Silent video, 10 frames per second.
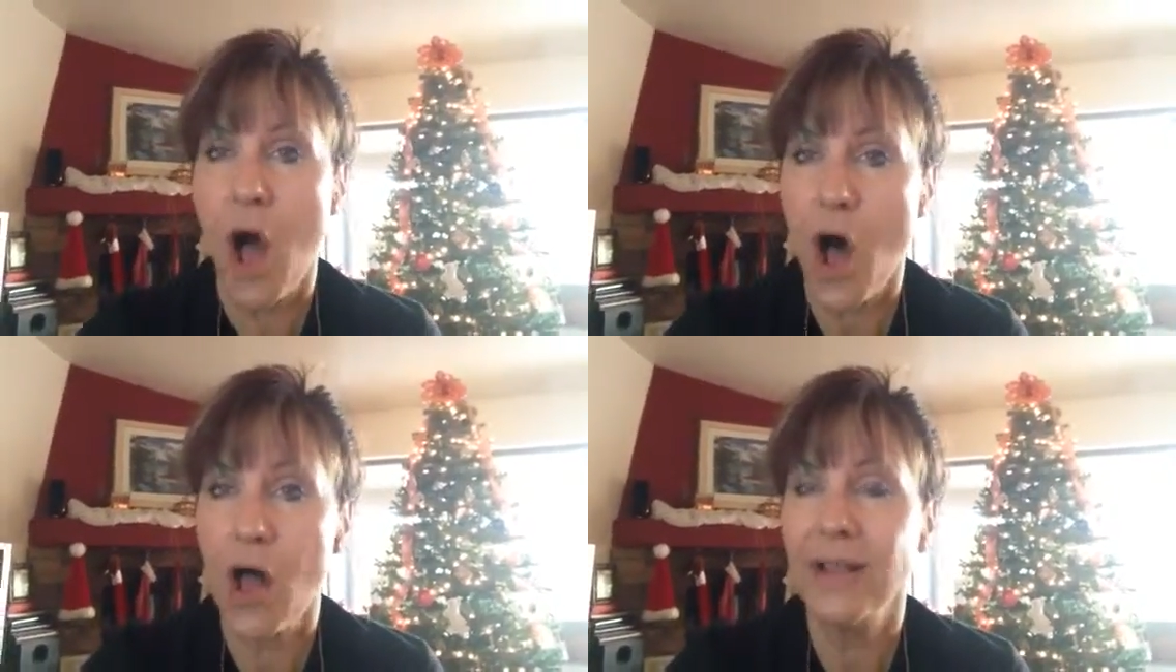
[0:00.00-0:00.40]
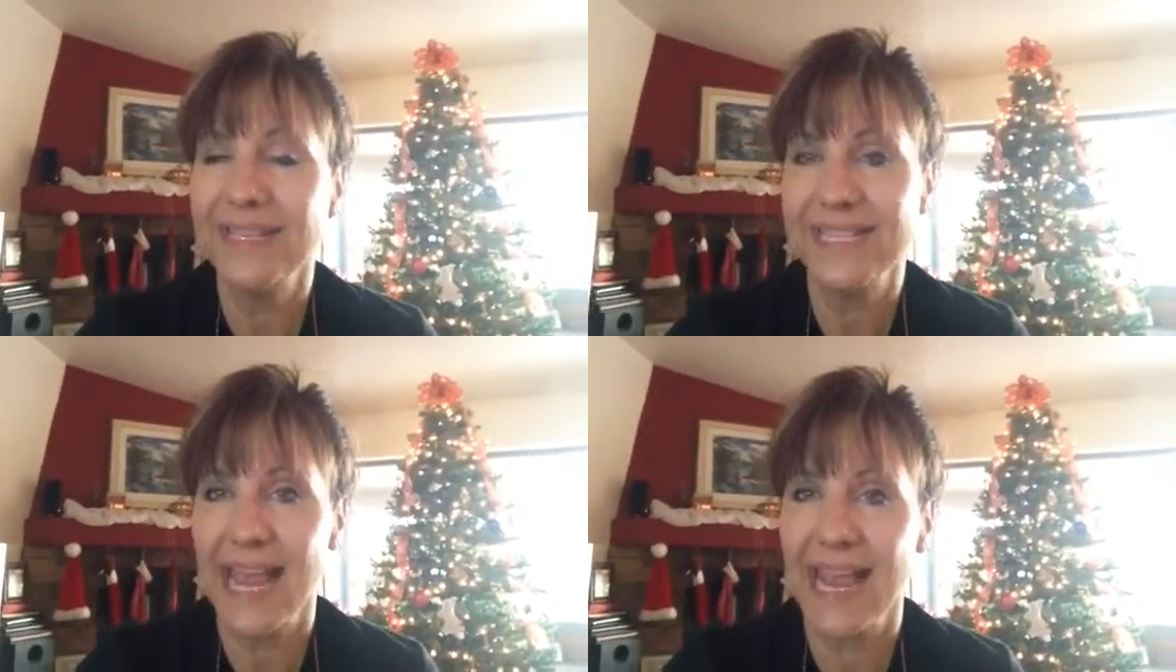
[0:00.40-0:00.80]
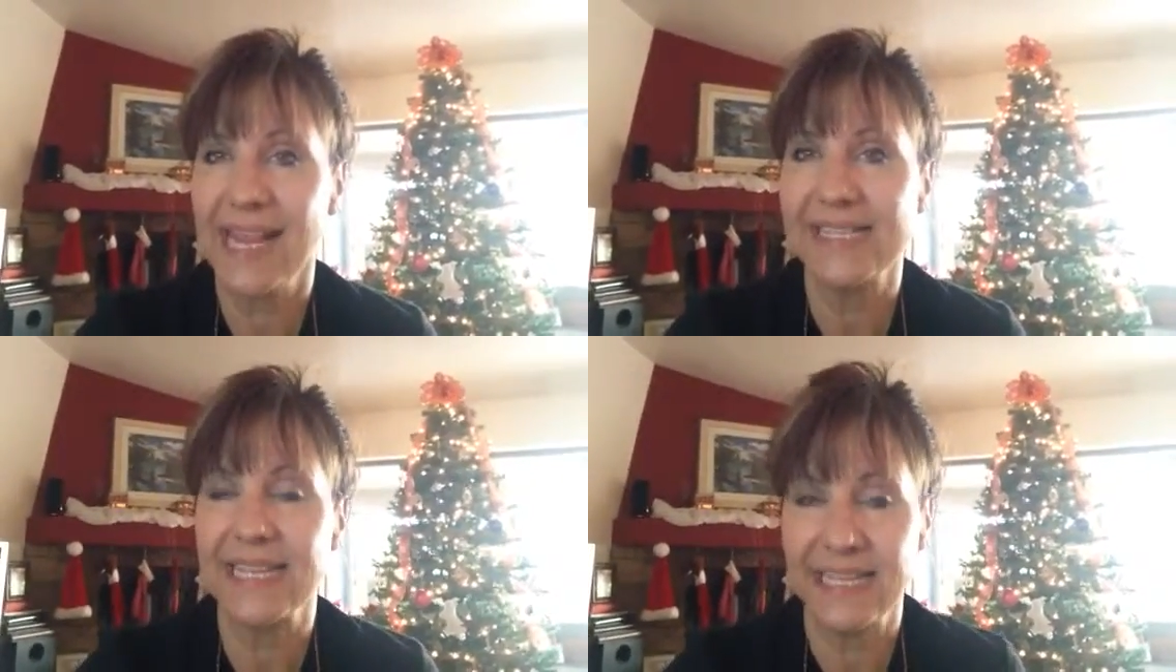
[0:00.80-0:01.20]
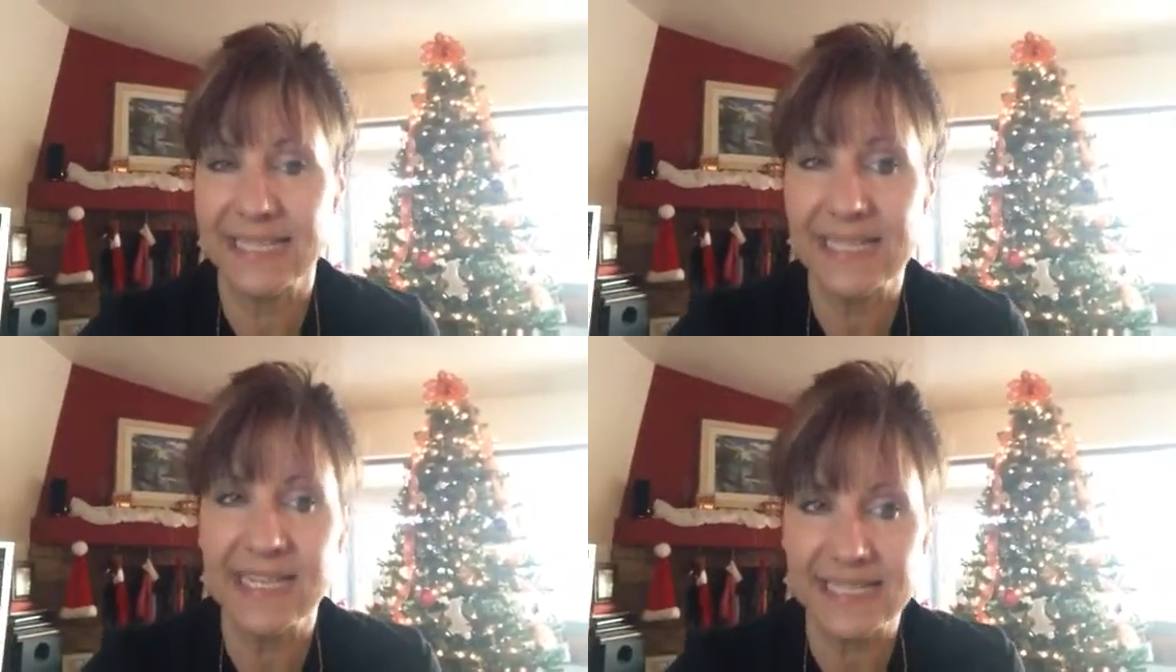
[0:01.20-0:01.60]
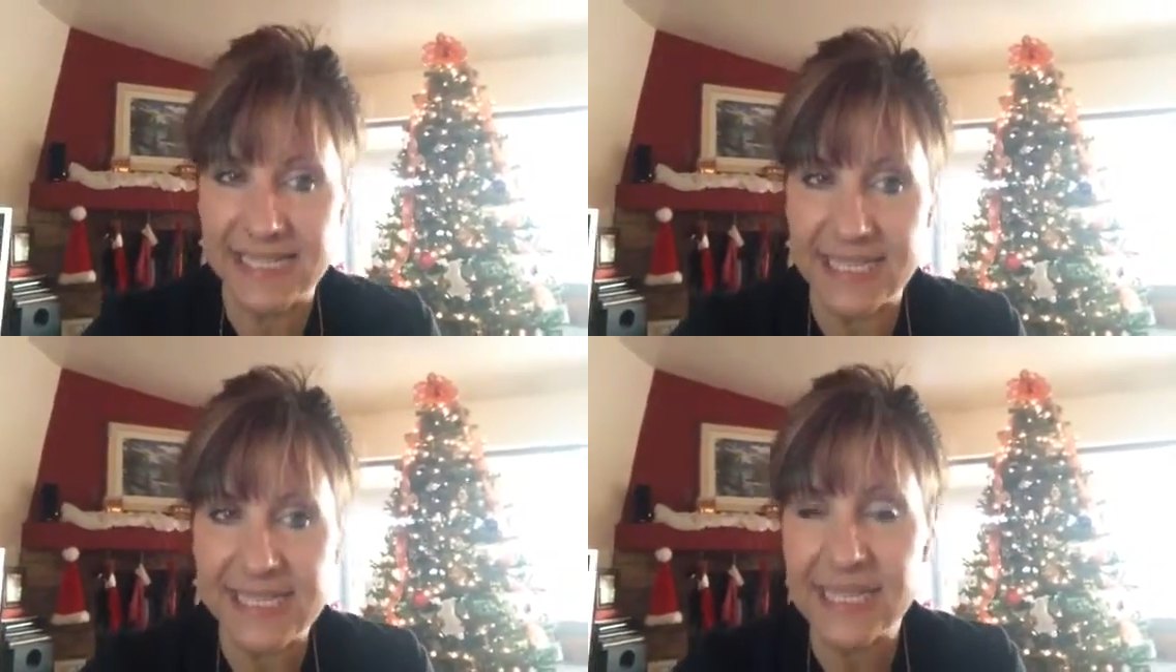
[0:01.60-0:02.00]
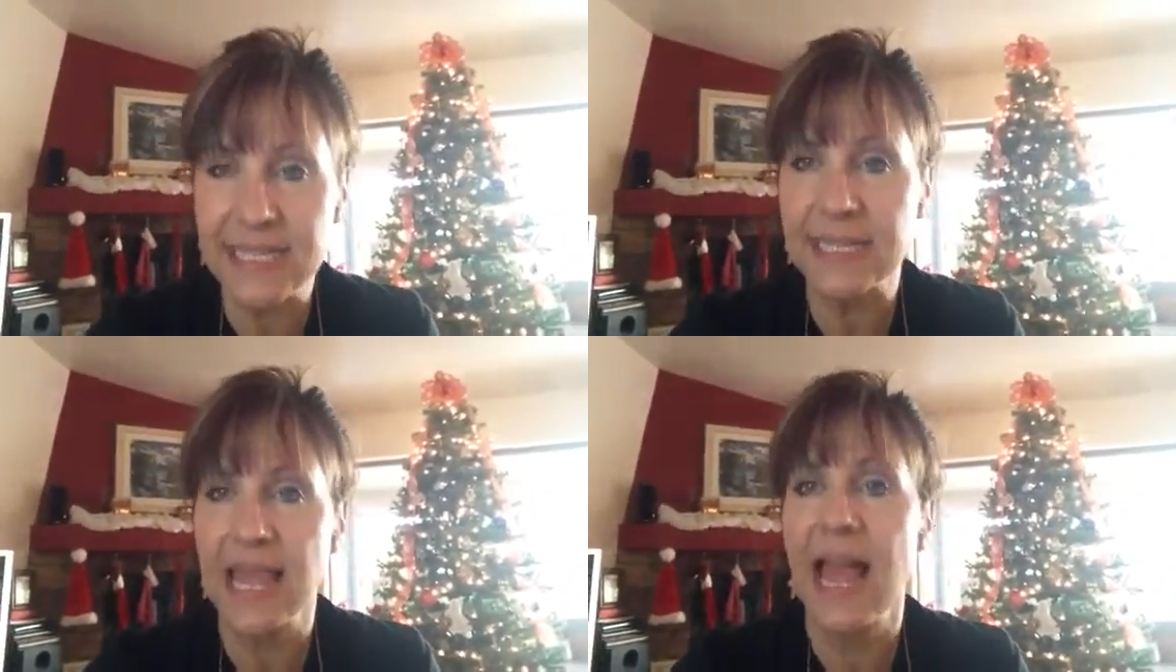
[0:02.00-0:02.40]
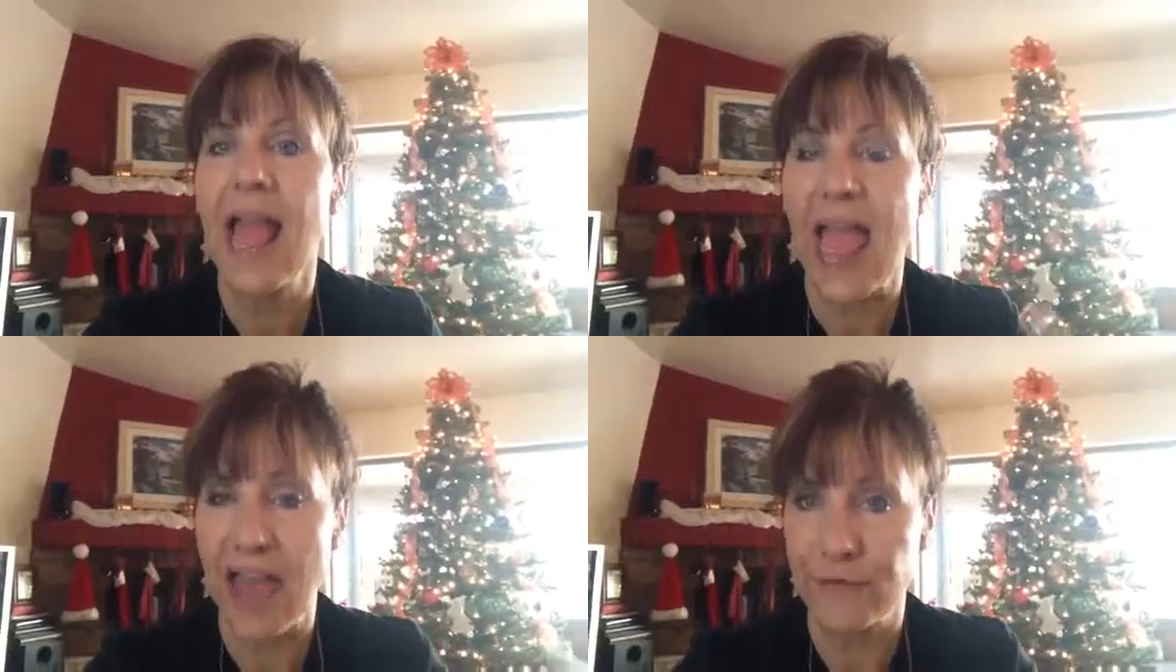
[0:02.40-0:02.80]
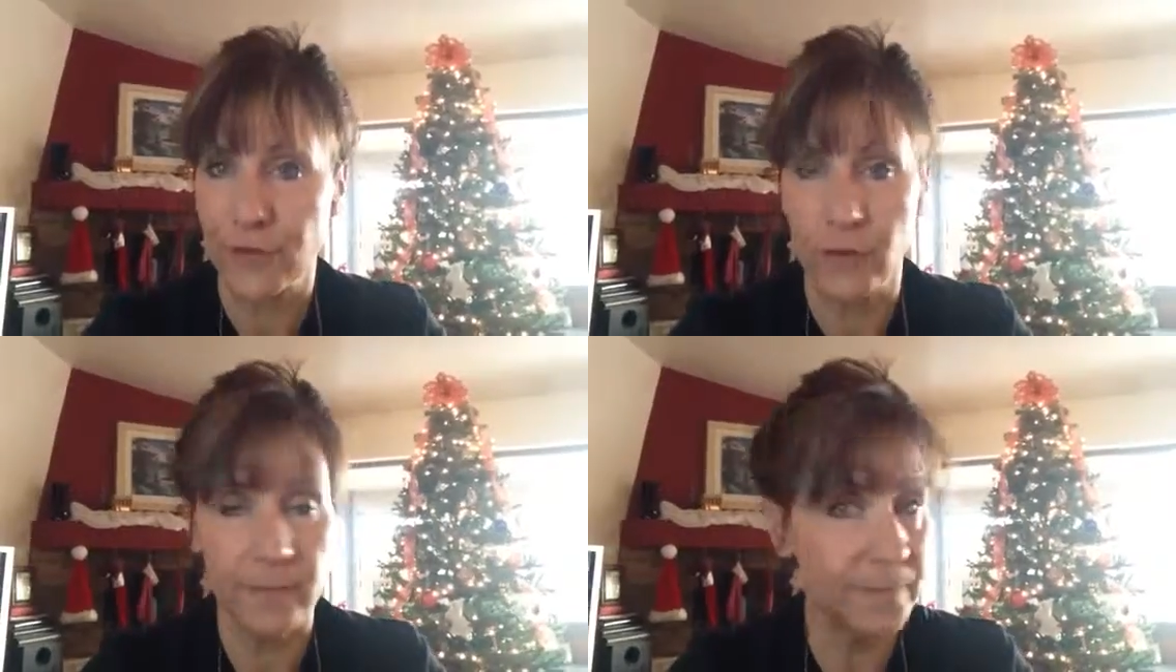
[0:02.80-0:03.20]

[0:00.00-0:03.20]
All it takes is consistent effort.